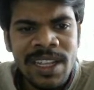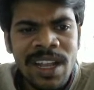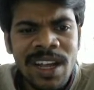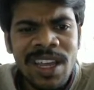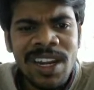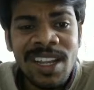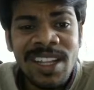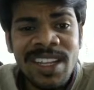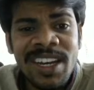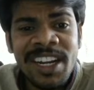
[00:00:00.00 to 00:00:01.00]
or it
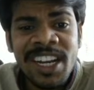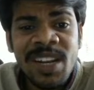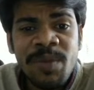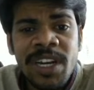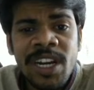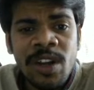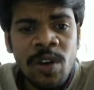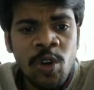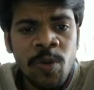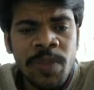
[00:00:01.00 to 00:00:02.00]
is an intermediate
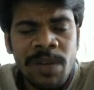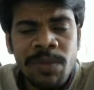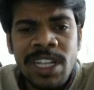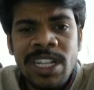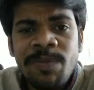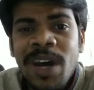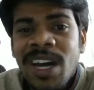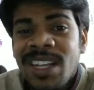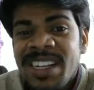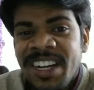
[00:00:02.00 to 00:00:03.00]
lobe. That means
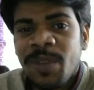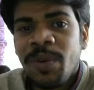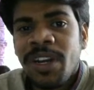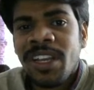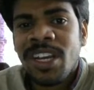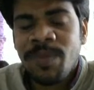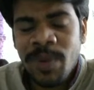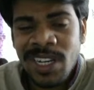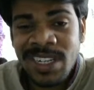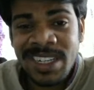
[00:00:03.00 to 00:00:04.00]
pars intermedia,
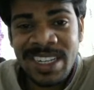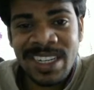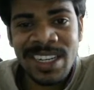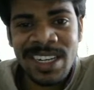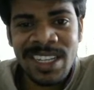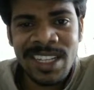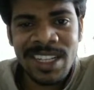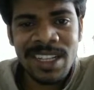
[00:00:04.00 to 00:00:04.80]
pars distalis.